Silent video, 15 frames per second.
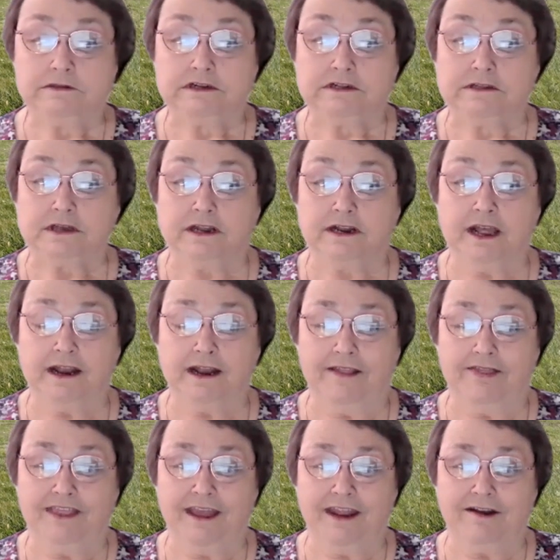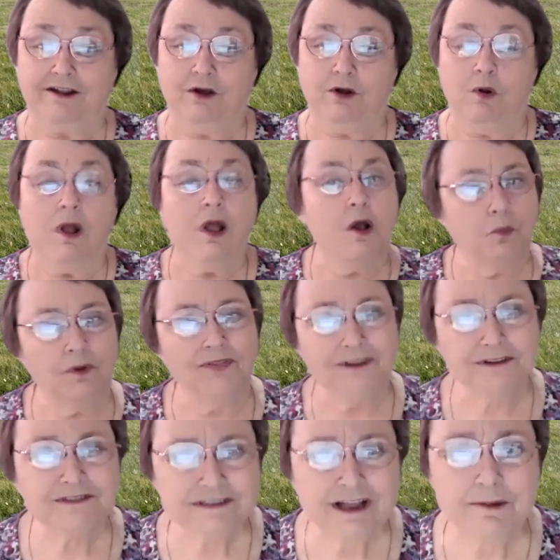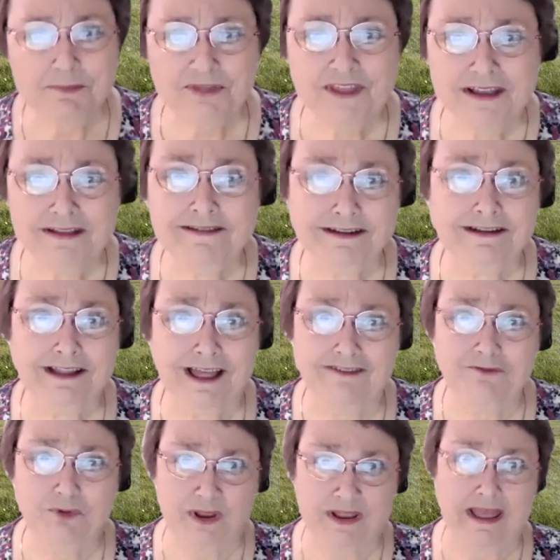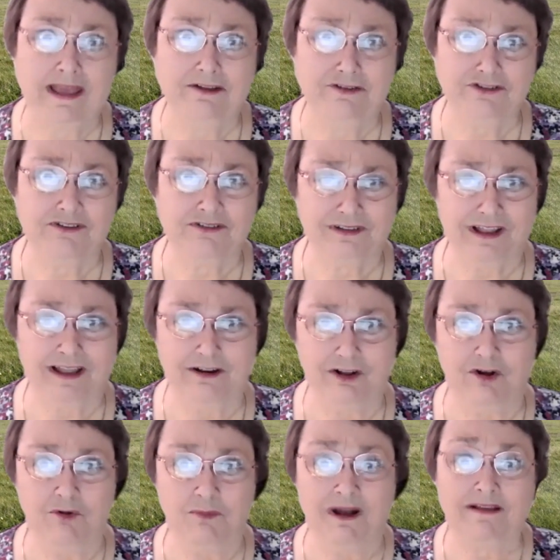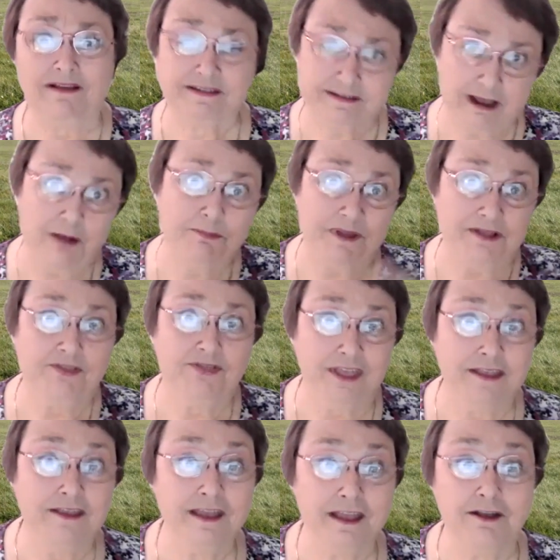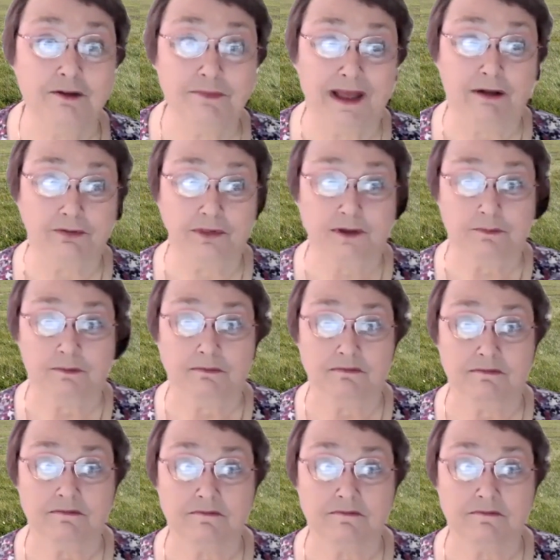I thought I let that go. Well, there's some things in life we can't just let go by stopping thinking about them.